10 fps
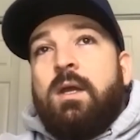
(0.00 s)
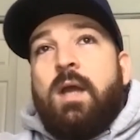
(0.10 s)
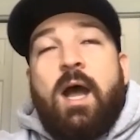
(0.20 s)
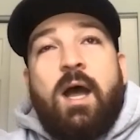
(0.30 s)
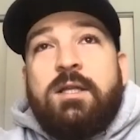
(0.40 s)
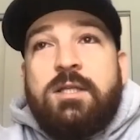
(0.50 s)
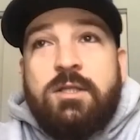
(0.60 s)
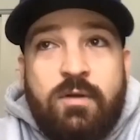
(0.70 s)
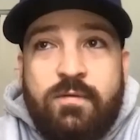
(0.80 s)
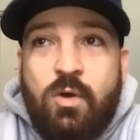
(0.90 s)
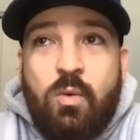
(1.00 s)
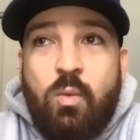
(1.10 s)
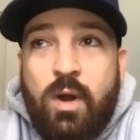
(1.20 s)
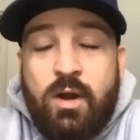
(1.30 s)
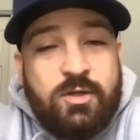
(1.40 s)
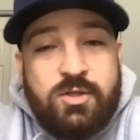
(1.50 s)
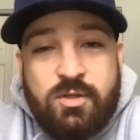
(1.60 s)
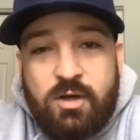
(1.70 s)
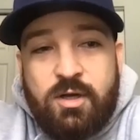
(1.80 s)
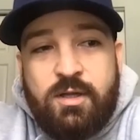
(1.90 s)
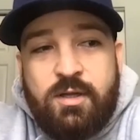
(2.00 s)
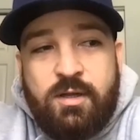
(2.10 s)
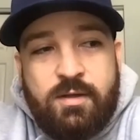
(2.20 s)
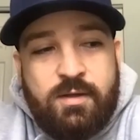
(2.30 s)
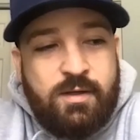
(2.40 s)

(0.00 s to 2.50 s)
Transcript: I honestly don't even know where it started.